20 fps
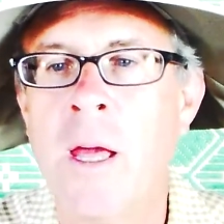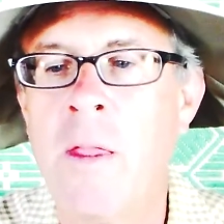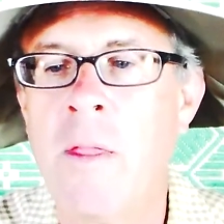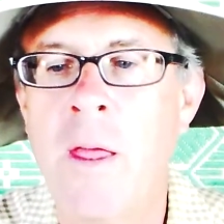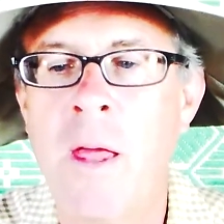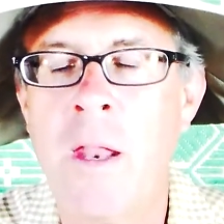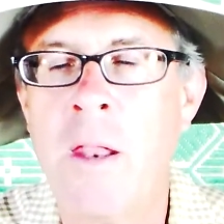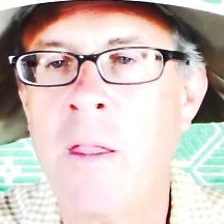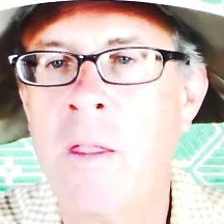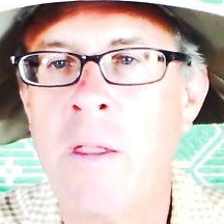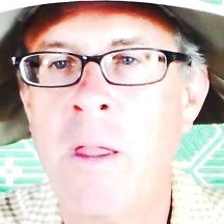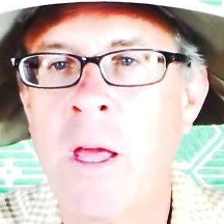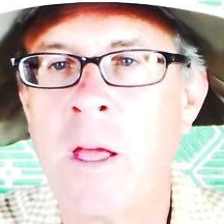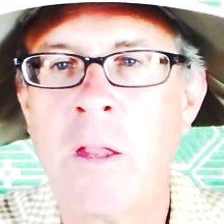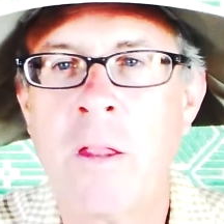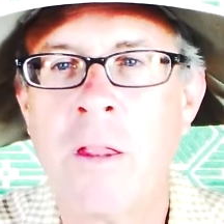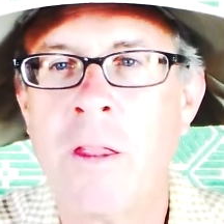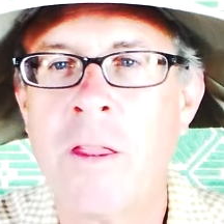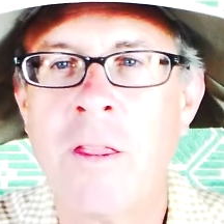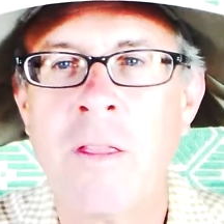And, and
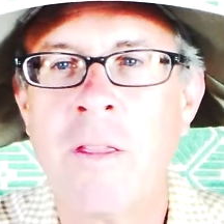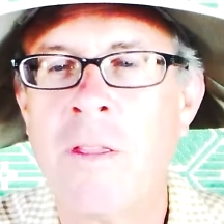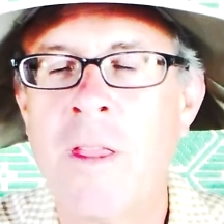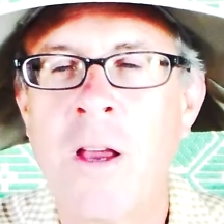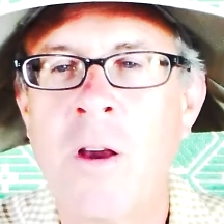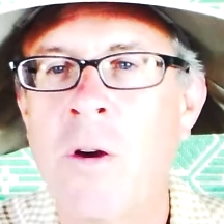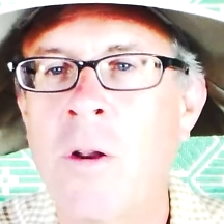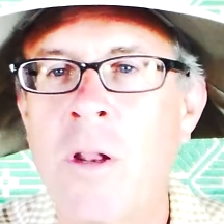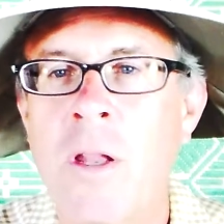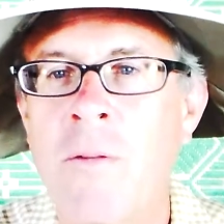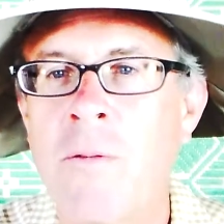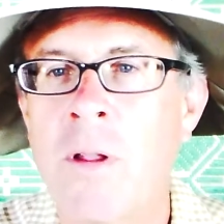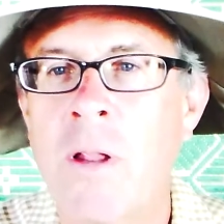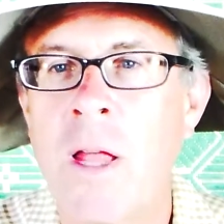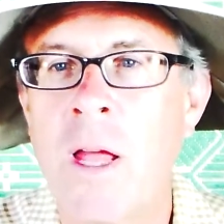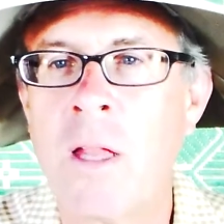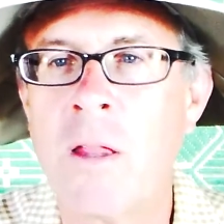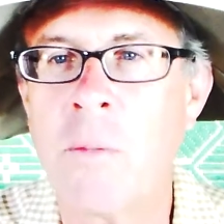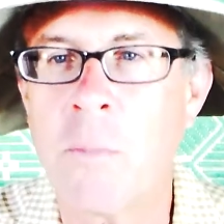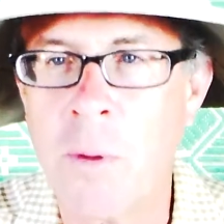they, they couldn't
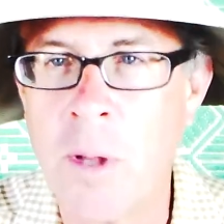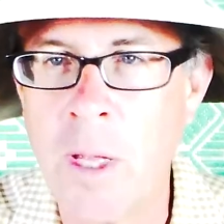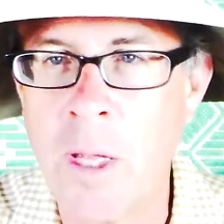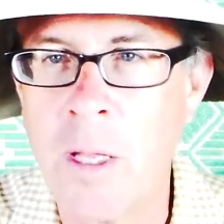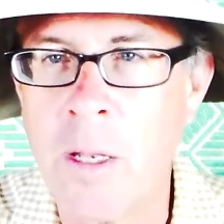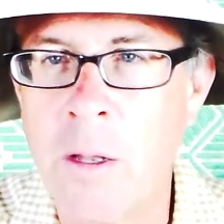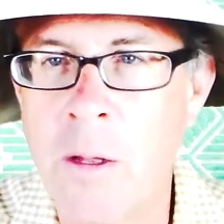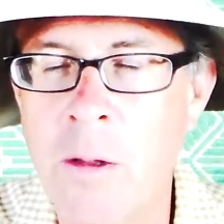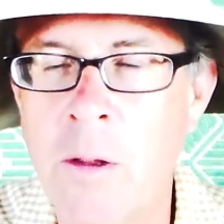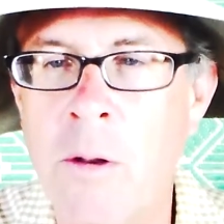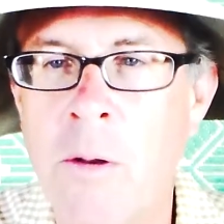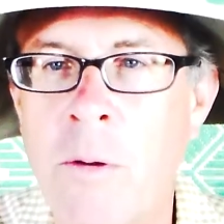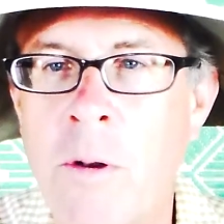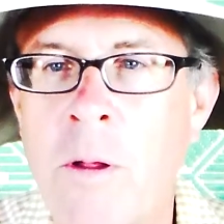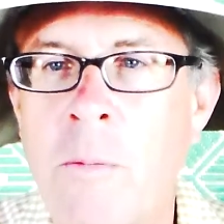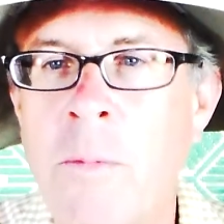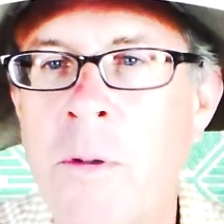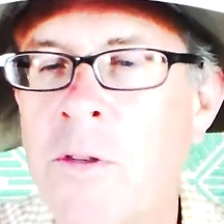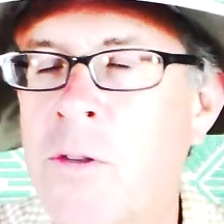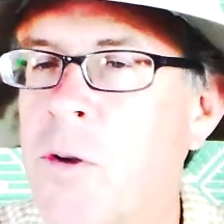even land the plane, you know
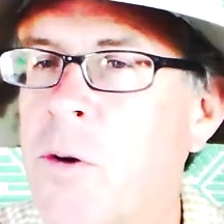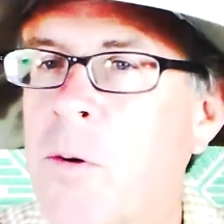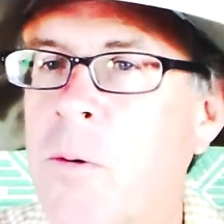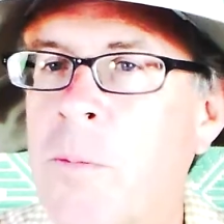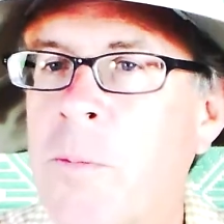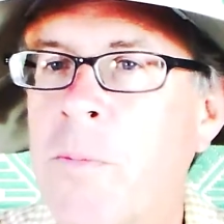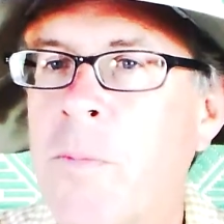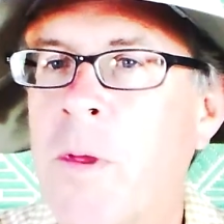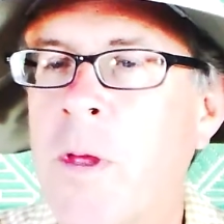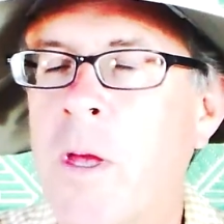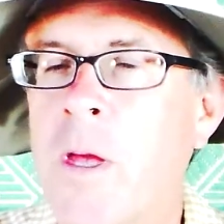what I mean? So